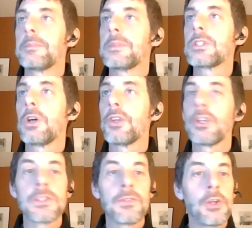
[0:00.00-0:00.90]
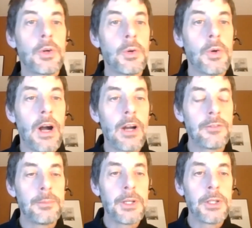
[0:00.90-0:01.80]
So for those of you who aren't
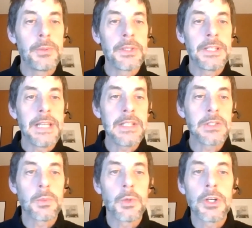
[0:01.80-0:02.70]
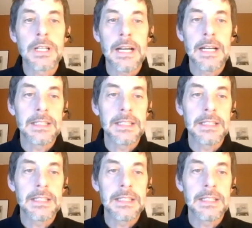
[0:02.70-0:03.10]
familiar with Lane's work,